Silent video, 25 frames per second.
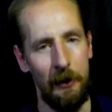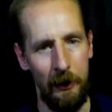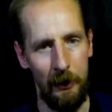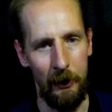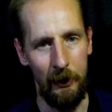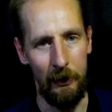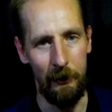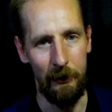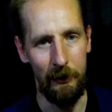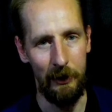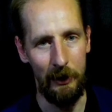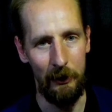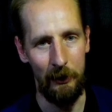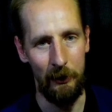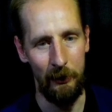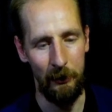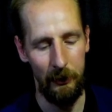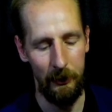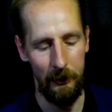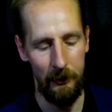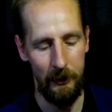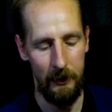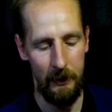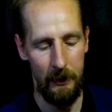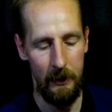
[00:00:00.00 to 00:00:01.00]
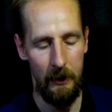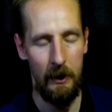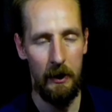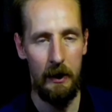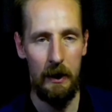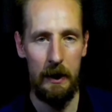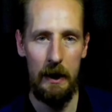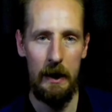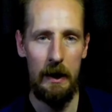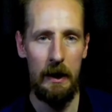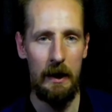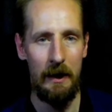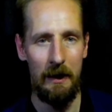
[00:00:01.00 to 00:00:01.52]
The only tools you're going
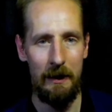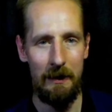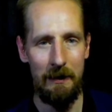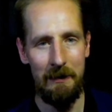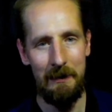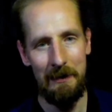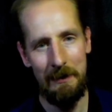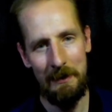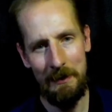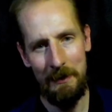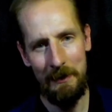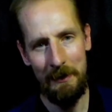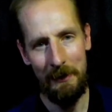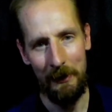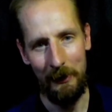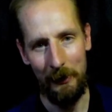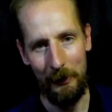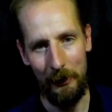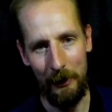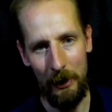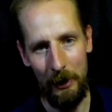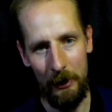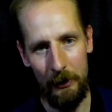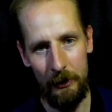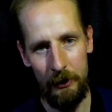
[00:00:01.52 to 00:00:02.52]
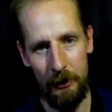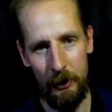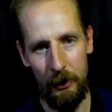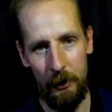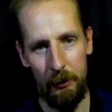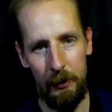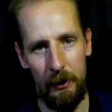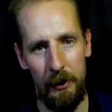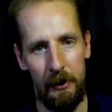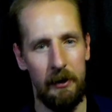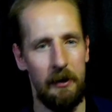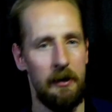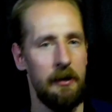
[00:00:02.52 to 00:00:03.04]
to need, a large
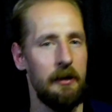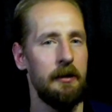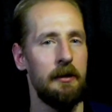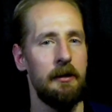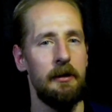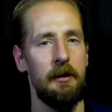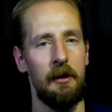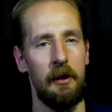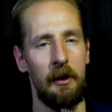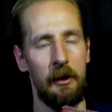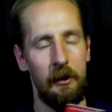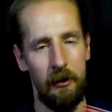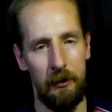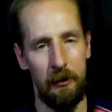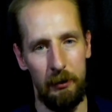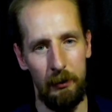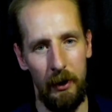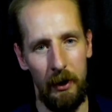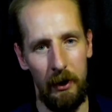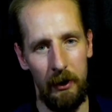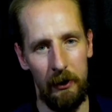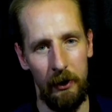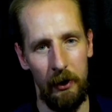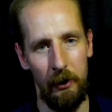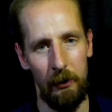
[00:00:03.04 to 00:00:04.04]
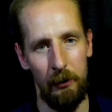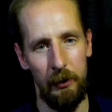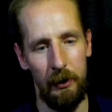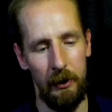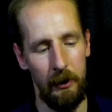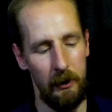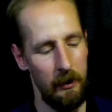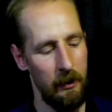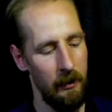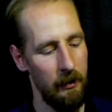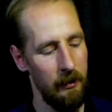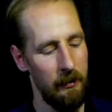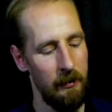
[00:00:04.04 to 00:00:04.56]
notebook, a small notebook,